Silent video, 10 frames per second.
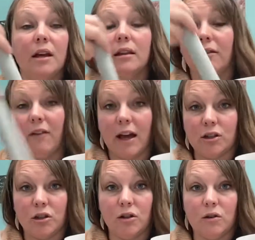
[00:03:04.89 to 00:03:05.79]
The
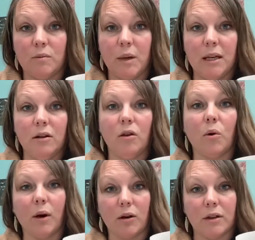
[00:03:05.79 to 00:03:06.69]
faster you spin, the
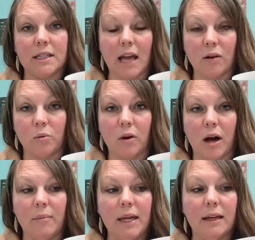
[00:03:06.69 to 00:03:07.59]
quicker the sound will
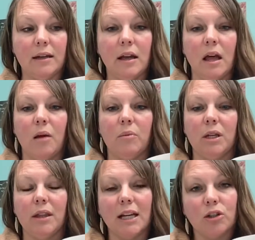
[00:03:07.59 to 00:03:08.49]
come in, but
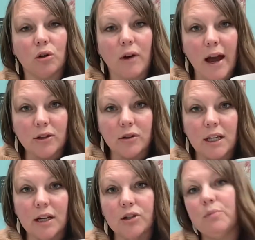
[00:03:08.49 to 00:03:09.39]
you'd like to
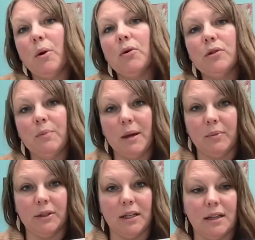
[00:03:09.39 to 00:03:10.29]
gradually expose
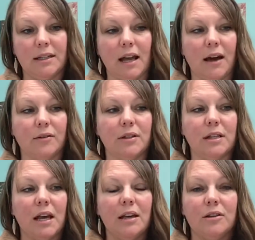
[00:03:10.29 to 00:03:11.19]
people to the sounds.
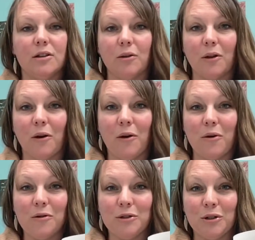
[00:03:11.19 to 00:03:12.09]
So the
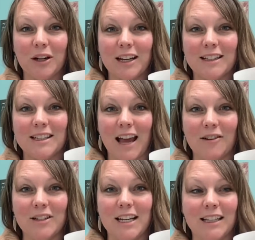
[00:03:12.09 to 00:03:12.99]
whole trick in
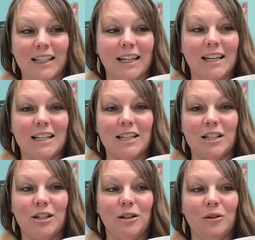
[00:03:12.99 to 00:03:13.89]
sound healing
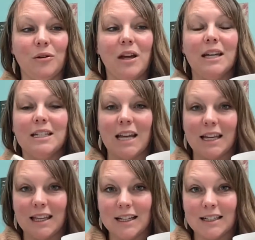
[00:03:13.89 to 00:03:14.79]
is to
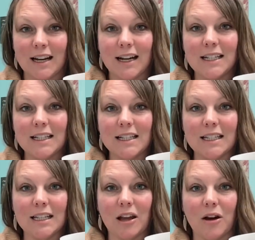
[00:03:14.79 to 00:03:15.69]
take things nice and
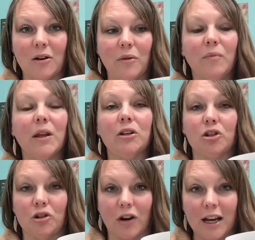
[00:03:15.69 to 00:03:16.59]
slow,
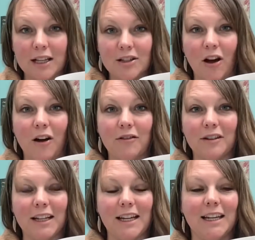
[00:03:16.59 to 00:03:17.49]
strike
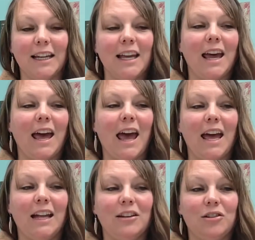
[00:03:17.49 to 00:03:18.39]
softly,
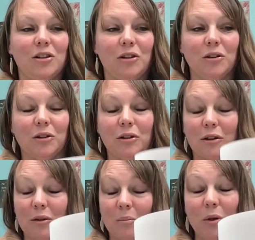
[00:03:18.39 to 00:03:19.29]
and
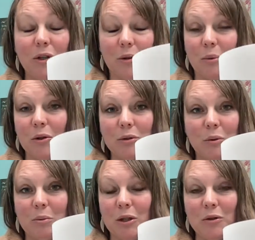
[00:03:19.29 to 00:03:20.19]
your bowls
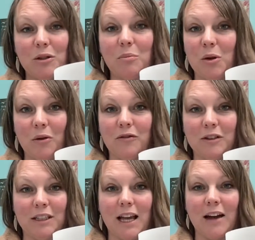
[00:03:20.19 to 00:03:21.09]
will produce a beautiful
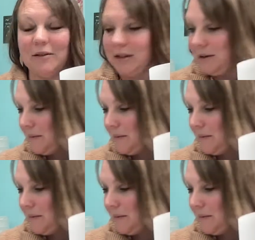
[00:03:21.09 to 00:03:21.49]
sound.